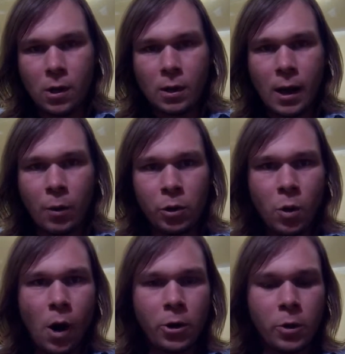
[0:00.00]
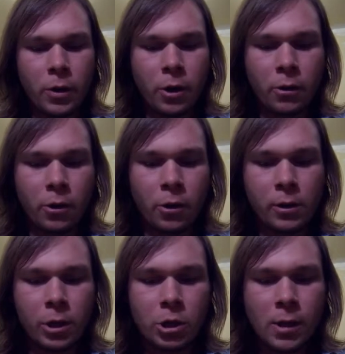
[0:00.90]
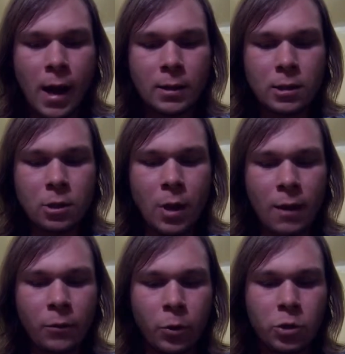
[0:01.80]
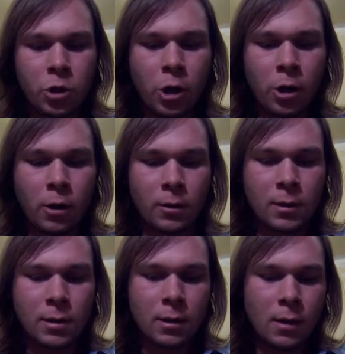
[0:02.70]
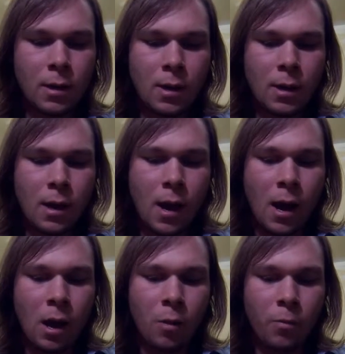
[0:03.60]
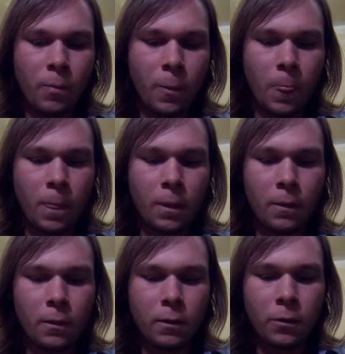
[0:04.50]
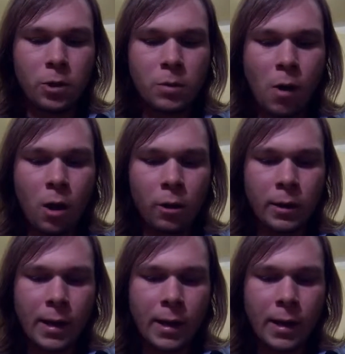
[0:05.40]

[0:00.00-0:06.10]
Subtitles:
Now when you are doing your clinch knots and you have those turns, the smaller in